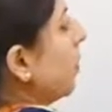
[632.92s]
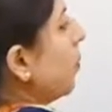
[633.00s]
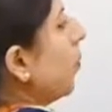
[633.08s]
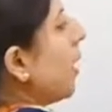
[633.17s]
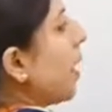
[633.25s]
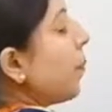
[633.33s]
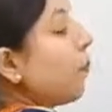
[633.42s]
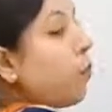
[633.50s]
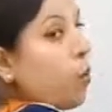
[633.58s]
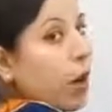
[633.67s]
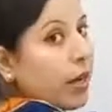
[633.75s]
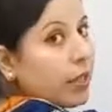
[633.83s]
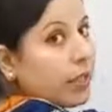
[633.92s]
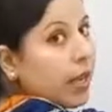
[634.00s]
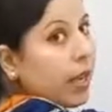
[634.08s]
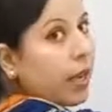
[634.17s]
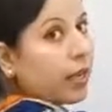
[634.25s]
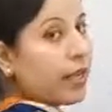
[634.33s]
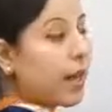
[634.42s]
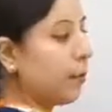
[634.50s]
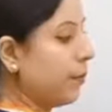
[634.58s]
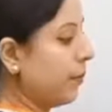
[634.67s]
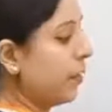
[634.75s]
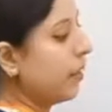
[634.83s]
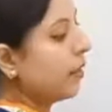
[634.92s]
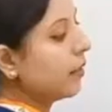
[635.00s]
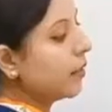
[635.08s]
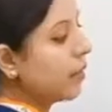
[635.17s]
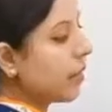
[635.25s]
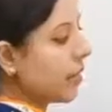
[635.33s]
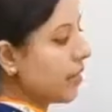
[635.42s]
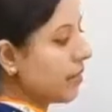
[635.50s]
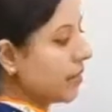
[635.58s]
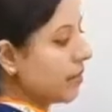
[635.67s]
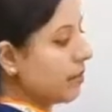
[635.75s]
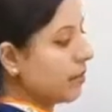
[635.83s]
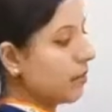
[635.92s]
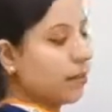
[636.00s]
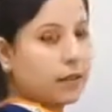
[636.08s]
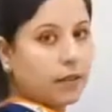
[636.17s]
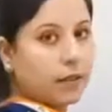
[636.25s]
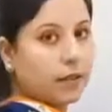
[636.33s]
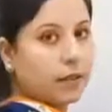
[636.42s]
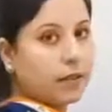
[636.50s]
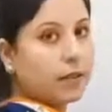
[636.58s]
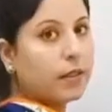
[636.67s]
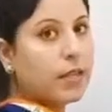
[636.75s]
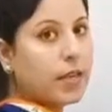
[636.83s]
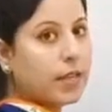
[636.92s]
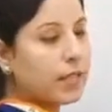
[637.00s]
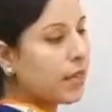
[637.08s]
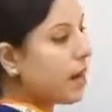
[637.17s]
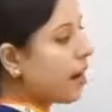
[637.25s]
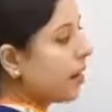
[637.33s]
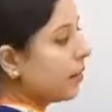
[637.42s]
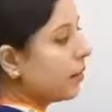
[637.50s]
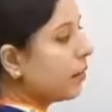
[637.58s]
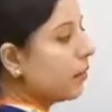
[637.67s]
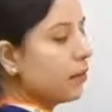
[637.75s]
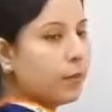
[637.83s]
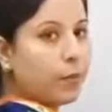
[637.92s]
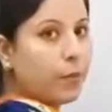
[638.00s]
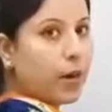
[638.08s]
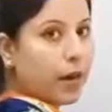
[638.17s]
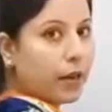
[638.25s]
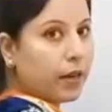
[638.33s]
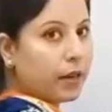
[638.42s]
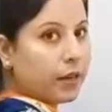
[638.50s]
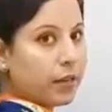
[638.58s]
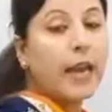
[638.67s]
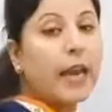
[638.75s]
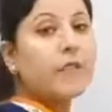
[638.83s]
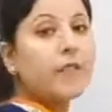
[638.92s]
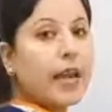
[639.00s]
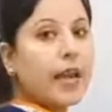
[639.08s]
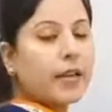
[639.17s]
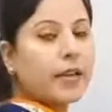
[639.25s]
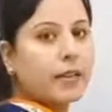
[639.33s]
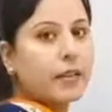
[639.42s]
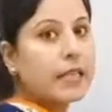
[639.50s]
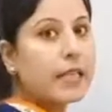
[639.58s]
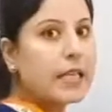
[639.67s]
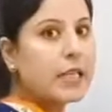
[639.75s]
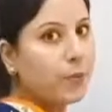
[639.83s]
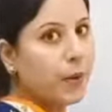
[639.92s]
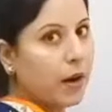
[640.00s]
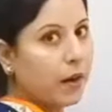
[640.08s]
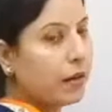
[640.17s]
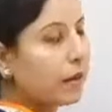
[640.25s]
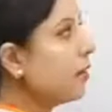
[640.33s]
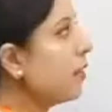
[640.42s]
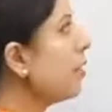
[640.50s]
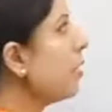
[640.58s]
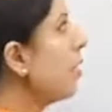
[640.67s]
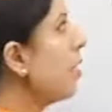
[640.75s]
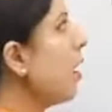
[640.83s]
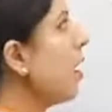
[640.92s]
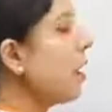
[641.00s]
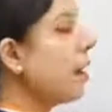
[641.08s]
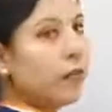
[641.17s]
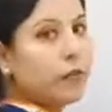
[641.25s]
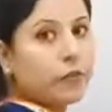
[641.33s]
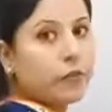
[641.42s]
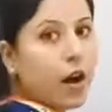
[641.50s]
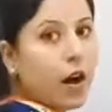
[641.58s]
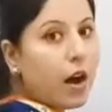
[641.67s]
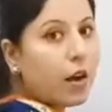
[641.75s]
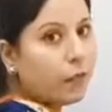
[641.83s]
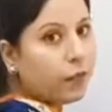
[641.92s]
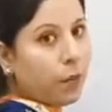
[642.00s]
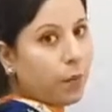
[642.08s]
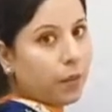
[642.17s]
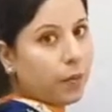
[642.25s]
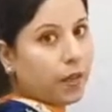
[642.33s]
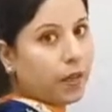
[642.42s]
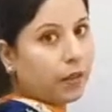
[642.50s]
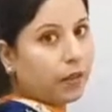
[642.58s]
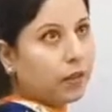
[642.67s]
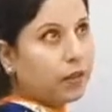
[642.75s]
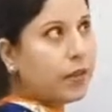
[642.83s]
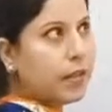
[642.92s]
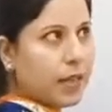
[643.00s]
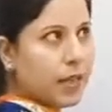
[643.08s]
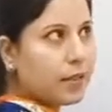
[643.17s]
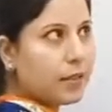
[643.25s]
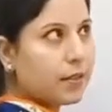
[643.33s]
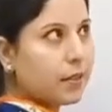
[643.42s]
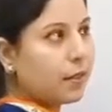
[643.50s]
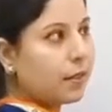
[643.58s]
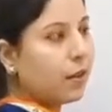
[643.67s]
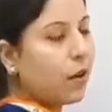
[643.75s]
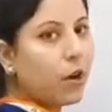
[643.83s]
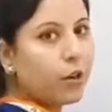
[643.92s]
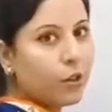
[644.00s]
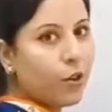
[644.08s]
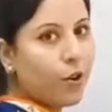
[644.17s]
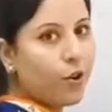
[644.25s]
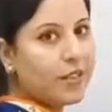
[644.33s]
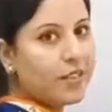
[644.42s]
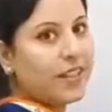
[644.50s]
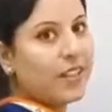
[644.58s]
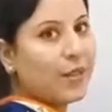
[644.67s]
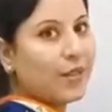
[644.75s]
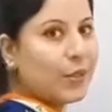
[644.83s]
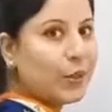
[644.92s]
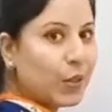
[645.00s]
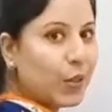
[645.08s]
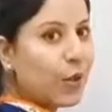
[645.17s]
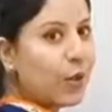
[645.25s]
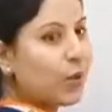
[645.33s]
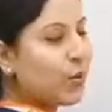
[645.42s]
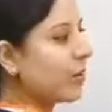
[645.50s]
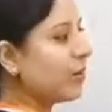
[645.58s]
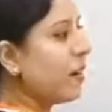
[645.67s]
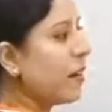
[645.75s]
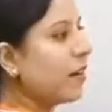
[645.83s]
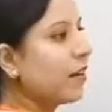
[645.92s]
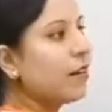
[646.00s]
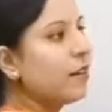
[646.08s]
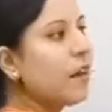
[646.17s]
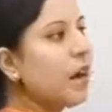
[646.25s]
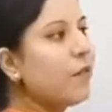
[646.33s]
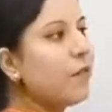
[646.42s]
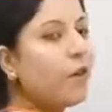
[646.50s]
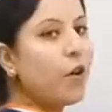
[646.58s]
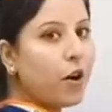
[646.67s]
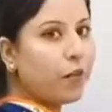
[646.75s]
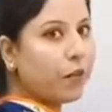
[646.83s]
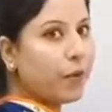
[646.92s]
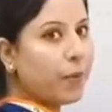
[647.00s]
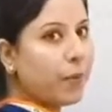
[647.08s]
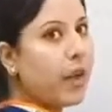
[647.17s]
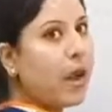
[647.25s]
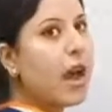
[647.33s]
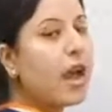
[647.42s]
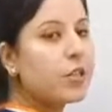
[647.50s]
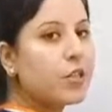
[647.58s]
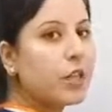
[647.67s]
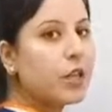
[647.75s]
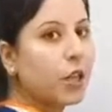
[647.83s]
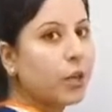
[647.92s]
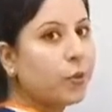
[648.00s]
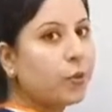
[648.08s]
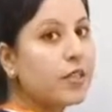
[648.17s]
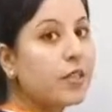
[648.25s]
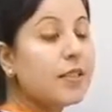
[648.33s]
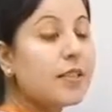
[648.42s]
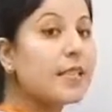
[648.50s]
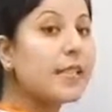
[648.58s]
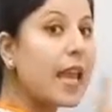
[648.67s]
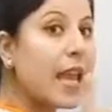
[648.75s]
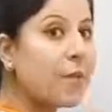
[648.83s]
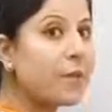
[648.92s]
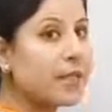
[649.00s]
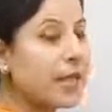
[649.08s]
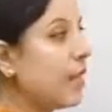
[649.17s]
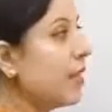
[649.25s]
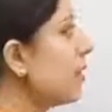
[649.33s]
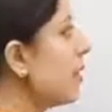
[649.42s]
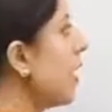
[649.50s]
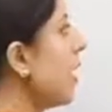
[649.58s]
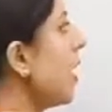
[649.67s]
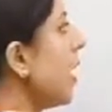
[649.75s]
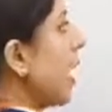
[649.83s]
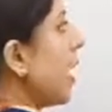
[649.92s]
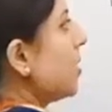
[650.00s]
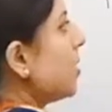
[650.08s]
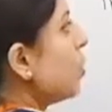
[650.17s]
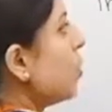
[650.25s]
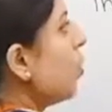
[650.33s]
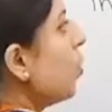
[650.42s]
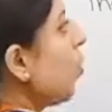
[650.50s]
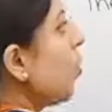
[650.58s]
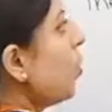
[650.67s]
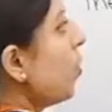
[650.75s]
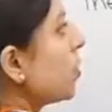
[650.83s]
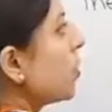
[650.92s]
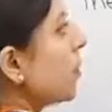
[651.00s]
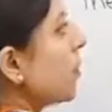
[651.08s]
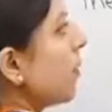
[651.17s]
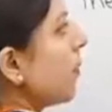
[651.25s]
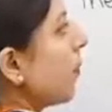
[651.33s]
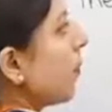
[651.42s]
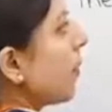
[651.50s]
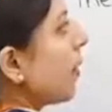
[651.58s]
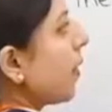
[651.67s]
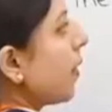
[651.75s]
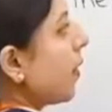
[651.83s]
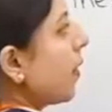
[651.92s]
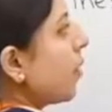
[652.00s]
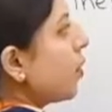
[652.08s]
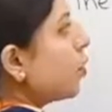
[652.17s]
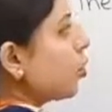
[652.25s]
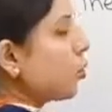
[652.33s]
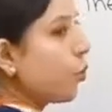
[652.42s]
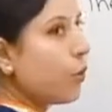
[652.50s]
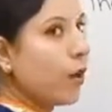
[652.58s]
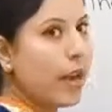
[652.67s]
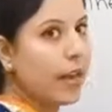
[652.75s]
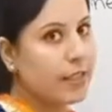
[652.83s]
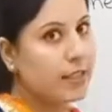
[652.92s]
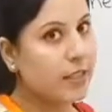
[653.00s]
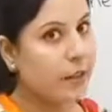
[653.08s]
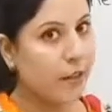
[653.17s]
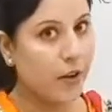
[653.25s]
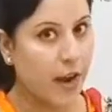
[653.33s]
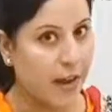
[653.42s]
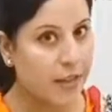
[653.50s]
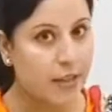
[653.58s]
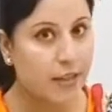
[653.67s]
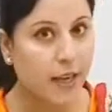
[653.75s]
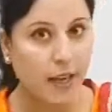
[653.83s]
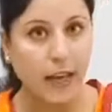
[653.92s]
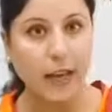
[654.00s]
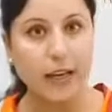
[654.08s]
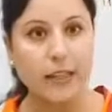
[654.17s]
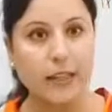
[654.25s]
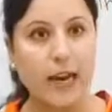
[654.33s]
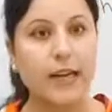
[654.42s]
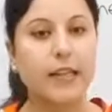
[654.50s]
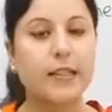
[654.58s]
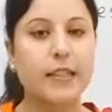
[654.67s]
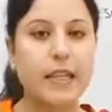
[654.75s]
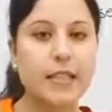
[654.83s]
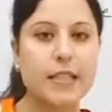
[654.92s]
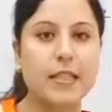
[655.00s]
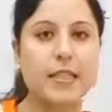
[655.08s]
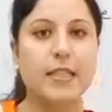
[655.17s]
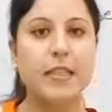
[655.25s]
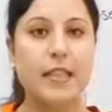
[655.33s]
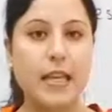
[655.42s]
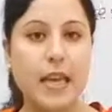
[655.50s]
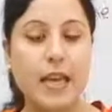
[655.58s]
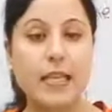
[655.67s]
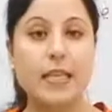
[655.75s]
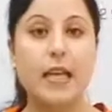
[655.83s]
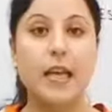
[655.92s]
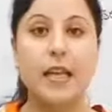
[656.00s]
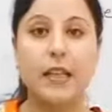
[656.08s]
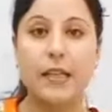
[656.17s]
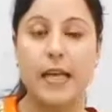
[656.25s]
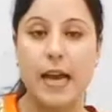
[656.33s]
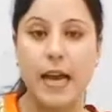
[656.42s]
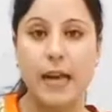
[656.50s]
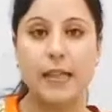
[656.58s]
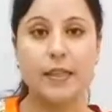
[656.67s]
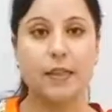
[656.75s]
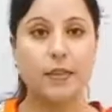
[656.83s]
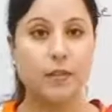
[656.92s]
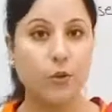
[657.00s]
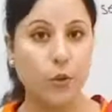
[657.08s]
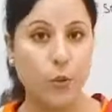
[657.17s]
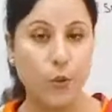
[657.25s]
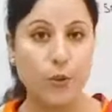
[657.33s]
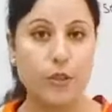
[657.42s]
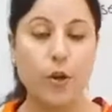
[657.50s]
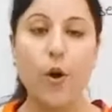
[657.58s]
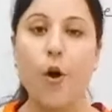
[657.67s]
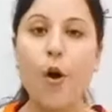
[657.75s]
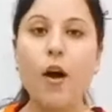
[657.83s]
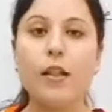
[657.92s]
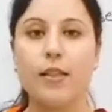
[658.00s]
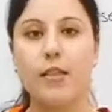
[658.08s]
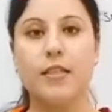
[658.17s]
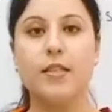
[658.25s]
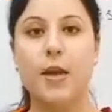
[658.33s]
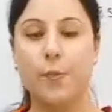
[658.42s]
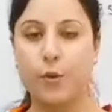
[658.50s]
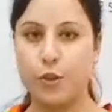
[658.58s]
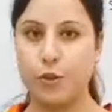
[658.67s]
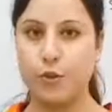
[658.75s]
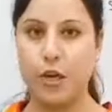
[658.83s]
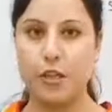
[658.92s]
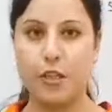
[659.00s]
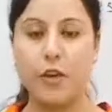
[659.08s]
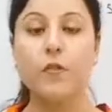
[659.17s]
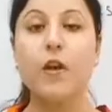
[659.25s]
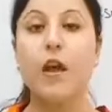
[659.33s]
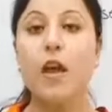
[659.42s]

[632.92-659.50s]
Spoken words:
by pointing them. These are the markers. And when these markers are far from me, these or those markers are far from me, I shall use the same sense as those. So it is revised again that this, these, that, those, all these demonstrative